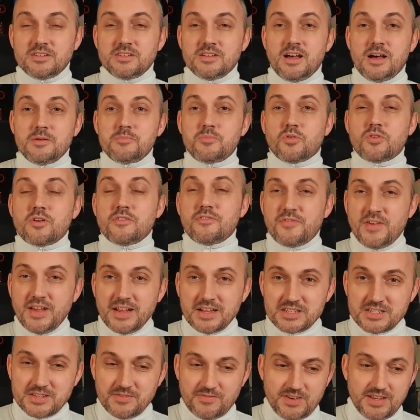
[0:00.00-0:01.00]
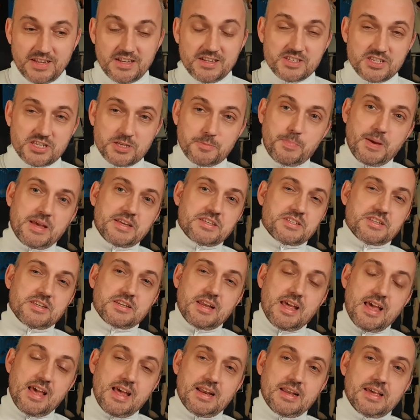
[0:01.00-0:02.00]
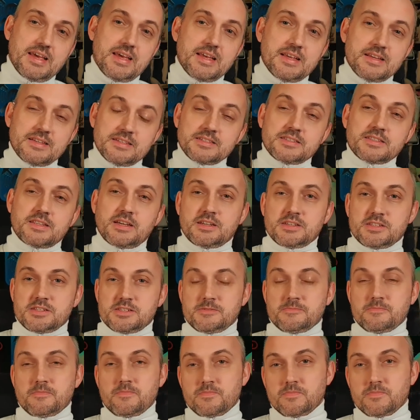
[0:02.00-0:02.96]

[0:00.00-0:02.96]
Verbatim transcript: and more effectively than Sébastien Haller does.